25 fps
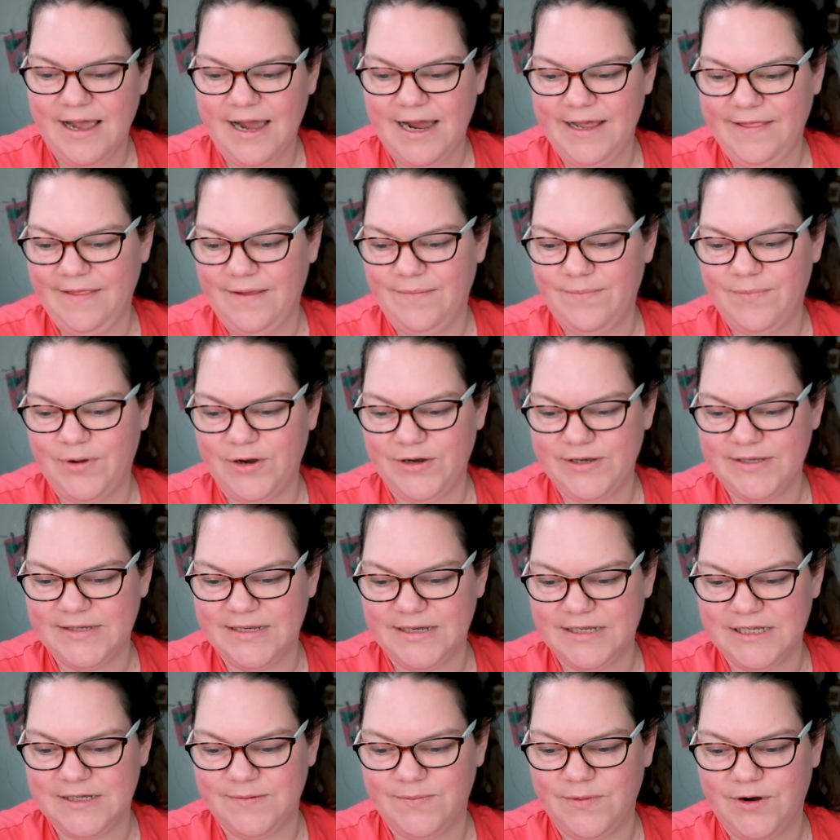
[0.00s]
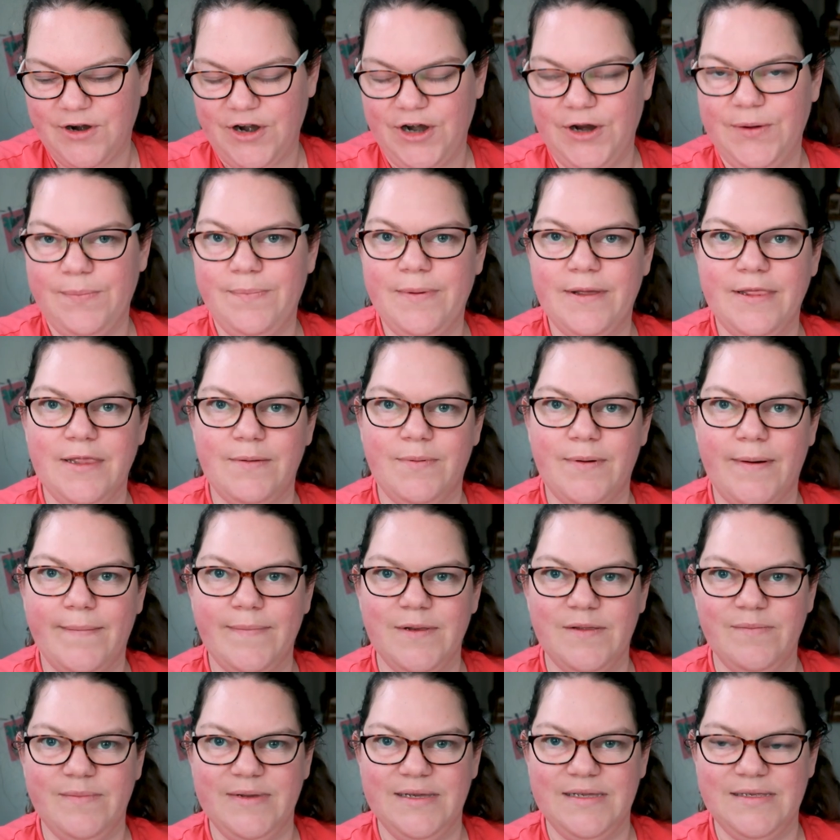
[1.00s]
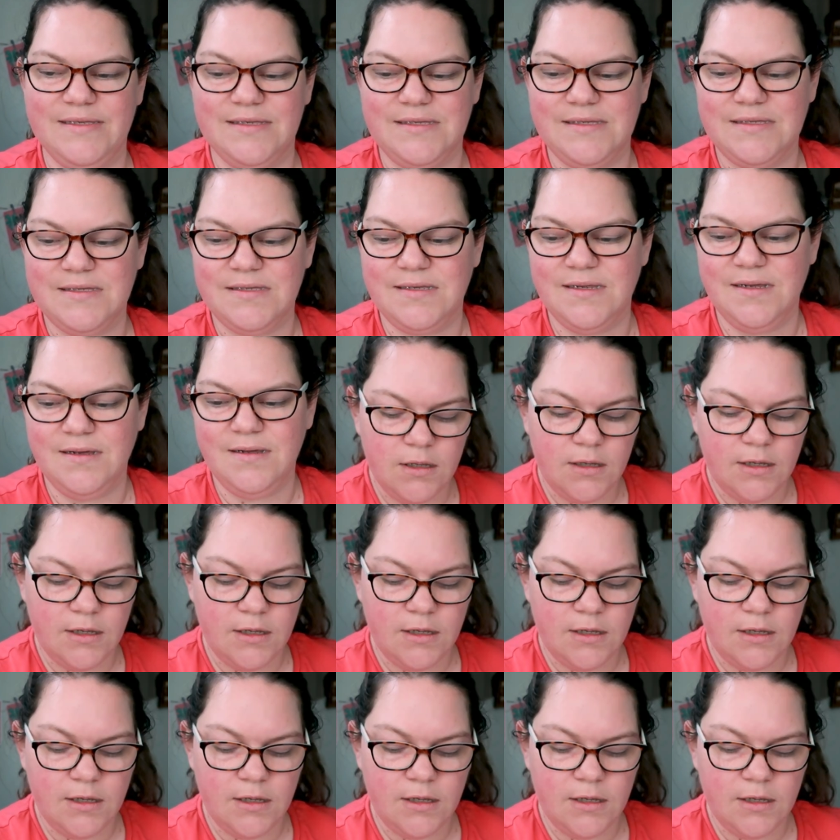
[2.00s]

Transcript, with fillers: and then post it tomorrow. But the problem is...